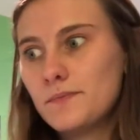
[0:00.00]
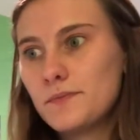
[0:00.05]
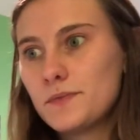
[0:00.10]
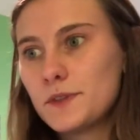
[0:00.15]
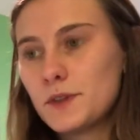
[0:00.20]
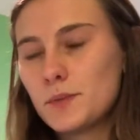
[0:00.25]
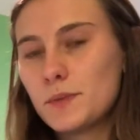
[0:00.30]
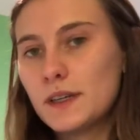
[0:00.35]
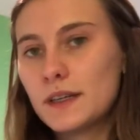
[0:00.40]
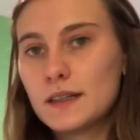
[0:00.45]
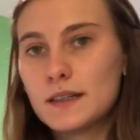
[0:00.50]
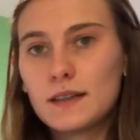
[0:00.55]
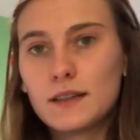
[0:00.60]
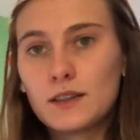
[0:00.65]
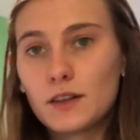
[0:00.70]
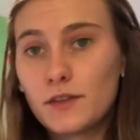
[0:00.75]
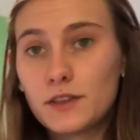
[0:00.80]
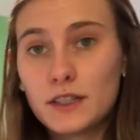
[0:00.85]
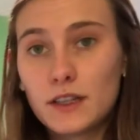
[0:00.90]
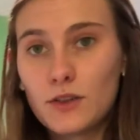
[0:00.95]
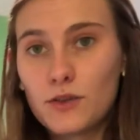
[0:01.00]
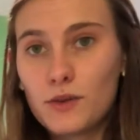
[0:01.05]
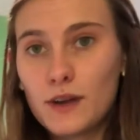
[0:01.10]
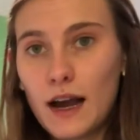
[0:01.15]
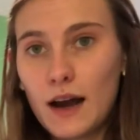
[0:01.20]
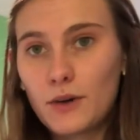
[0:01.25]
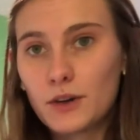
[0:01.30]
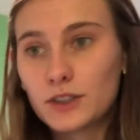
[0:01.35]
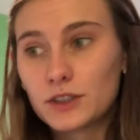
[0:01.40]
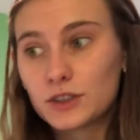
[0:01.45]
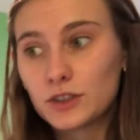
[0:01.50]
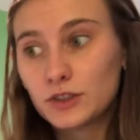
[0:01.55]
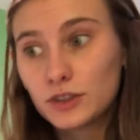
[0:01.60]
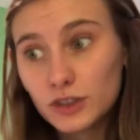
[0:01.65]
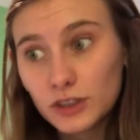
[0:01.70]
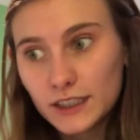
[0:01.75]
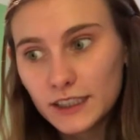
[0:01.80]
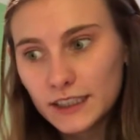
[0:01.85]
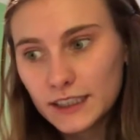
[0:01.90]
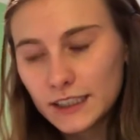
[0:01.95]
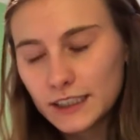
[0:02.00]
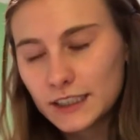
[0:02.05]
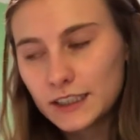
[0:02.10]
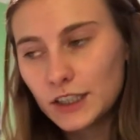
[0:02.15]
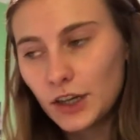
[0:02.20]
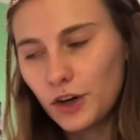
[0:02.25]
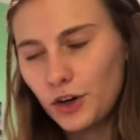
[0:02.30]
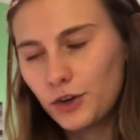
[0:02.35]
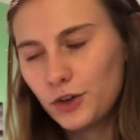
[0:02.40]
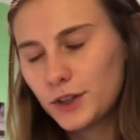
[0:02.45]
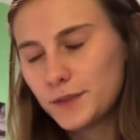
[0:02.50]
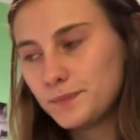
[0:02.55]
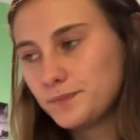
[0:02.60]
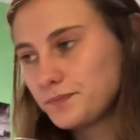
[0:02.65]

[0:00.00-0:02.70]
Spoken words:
so PST is obviously 3 hours earlier, so